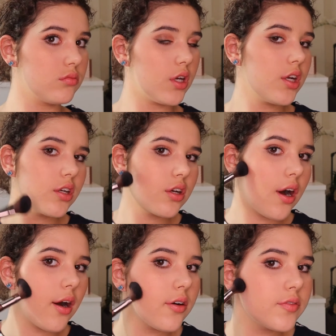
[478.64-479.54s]
I don't know,
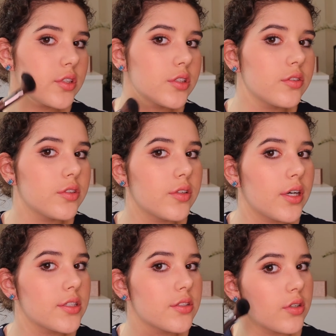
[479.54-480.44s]
how often do you
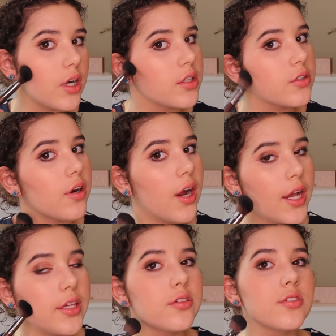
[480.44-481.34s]
guys do contour?
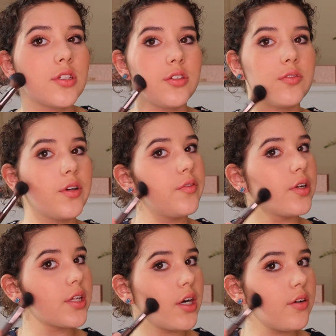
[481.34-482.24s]
I used to do it
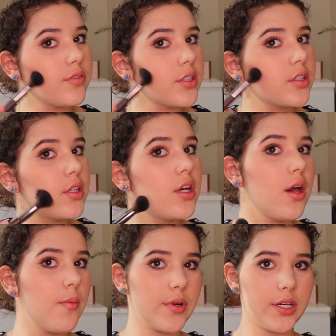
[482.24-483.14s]
really often,
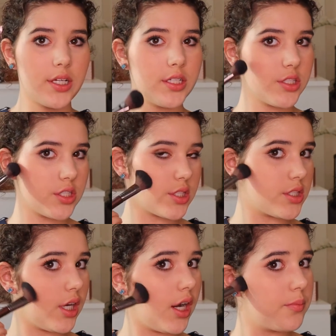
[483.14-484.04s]
but I kind of just
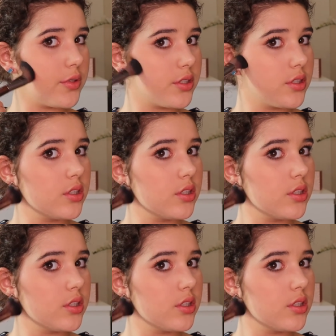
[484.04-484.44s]
stopped.